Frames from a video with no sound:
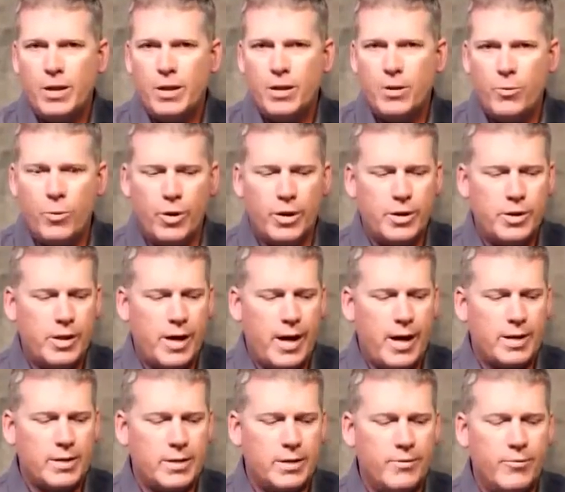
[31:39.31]
worked
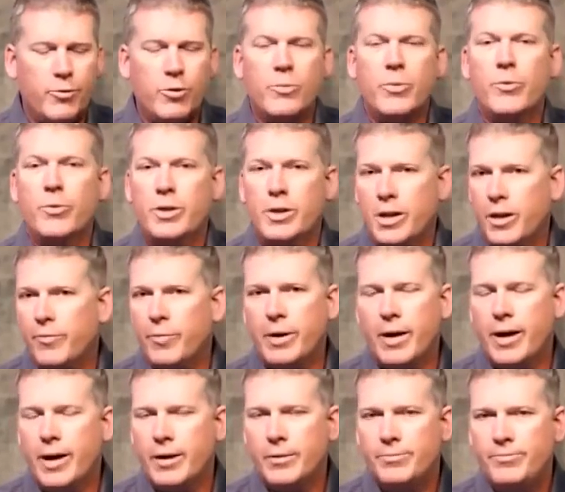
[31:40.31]
as an informant with the
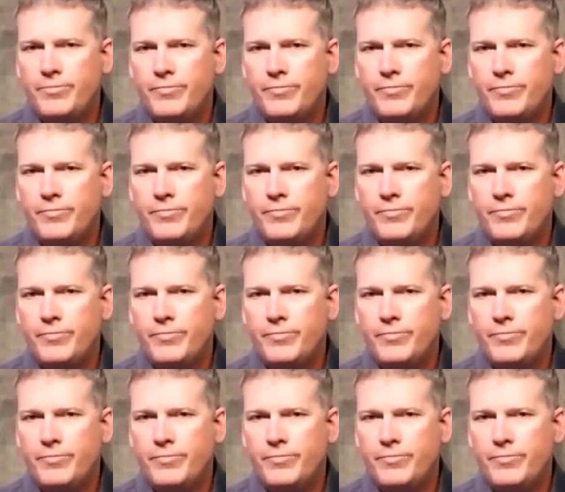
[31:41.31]
FBI,